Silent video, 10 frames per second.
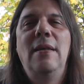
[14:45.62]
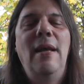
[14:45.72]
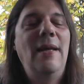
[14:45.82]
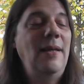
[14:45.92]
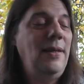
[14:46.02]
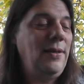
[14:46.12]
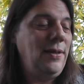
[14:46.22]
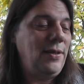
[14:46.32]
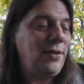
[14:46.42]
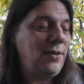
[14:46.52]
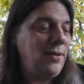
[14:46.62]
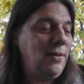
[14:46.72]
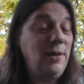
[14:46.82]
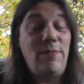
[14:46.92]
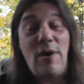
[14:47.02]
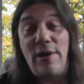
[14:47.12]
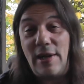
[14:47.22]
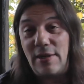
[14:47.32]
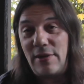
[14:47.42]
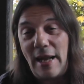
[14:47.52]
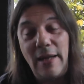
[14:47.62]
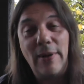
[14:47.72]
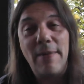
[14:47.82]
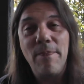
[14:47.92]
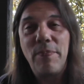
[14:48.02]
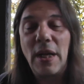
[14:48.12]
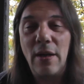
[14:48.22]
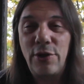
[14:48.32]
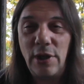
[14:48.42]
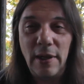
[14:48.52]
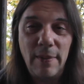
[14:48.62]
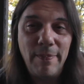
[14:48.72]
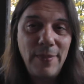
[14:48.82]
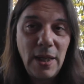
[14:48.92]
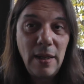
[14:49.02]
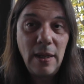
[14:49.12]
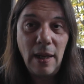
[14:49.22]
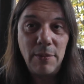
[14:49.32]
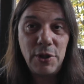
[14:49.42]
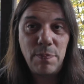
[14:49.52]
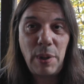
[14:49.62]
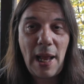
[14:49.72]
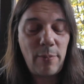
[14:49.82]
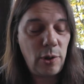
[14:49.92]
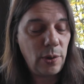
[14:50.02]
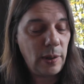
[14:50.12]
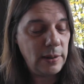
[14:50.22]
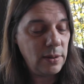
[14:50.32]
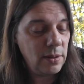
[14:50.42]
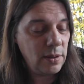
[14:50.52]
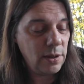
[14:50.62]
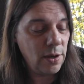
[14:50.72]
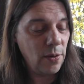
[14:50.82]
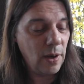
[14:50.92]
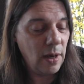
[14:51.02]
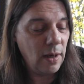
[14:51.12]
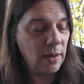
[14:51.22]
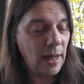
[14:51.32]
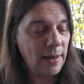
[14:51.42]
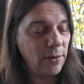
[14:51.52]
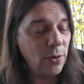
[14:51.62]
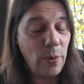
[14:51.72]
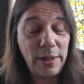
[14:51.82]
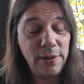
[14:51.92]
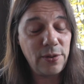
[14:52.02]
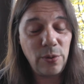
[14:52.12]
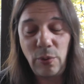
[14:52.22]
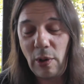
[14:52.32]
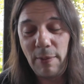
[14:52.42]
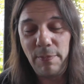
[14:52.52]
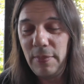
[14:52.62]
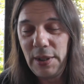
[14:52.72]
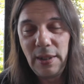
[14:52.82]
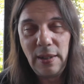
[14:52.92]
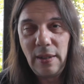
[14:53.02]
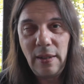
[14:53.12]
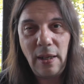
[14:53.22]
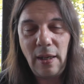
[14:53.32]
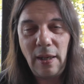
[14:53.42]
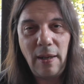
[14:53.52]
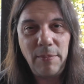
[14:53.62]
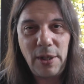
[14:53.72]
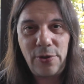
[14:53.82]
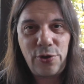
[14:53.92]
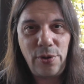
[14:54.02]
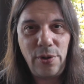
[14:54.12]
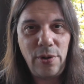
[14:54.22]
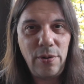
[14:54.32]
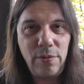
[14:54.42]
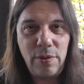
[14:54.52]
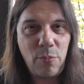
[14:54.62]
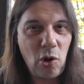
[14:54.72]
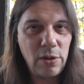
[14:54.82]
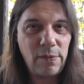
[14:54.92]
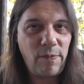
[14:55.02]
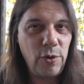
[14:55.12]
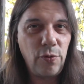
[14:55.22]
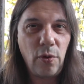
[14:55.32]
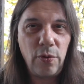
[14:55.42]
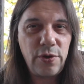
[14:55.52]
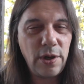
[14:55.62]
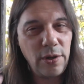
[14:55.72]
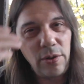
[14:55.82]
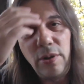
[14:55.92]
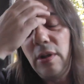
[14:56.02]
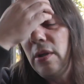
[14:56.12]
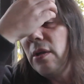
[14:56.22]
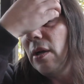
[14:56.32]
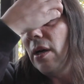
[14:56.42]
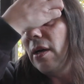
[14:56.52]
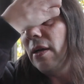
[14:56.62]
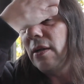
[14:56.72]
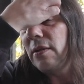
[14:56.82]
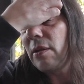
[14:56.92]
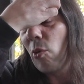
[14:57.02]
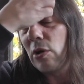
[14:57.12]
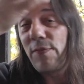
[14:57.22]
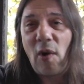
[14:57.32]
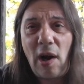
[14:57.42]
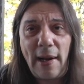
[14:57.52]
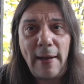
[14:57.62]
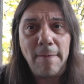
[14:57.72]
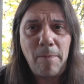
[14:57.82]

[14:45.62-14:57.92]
And it's very nice. Anyway, I'll shut up. I'm just blabbering on. So I don't know when this will go up. I'm not sure. Tomorrow's a funeral, so tomorrow's Friday.